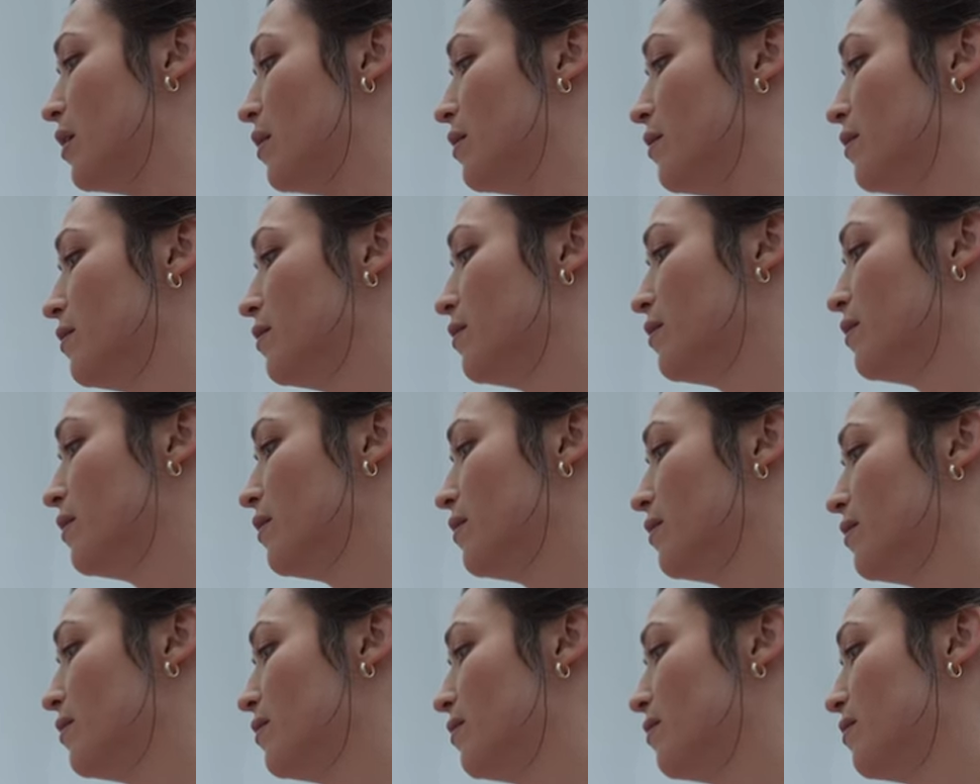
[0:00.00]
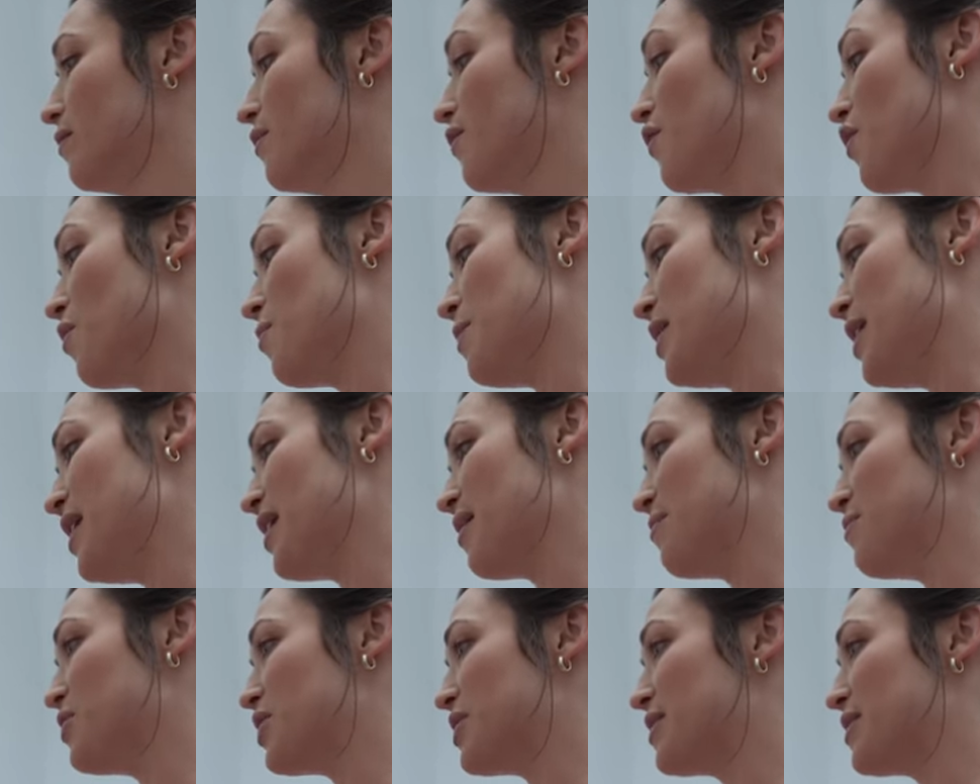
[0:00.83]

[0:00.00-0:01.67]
and for me, I'm